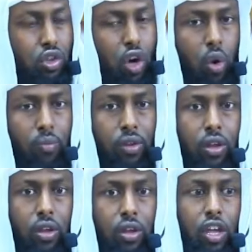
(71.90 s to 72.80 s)
You don't,
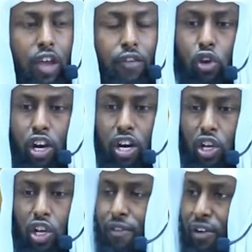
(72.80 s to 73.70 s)
if you're going
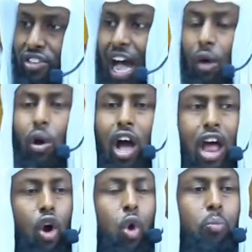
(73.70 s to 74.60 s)
to give a
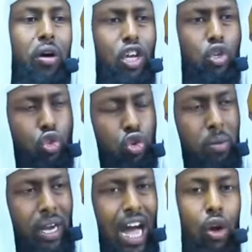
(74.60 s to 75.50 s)
da'wah and open a
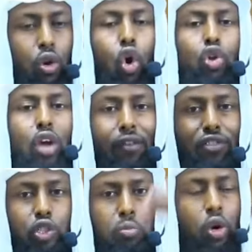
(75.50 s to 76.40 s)
YouTube account, all you
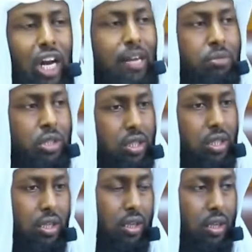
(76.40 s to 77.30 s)
have is small clips.
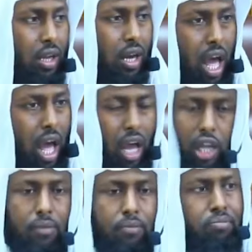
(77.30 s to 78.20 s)

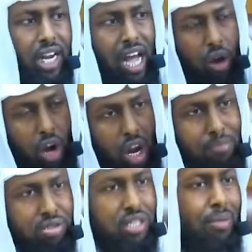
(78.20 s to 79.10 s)
Lahi, bring out a
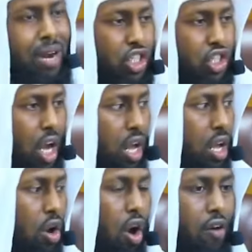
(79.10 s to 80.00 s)
lump sum lecture
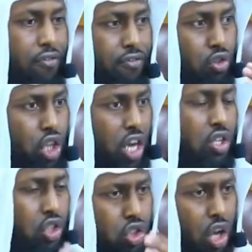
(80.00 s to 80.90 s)
of
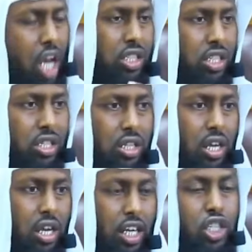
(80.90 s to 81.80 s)
dars, classes.
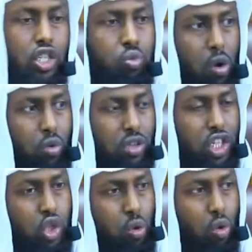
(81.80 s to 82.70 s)
This is
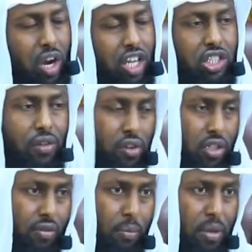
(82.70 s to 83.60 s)
what this is what will the
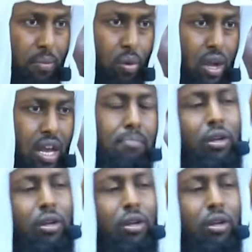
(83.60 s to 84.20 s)
thirst of the people.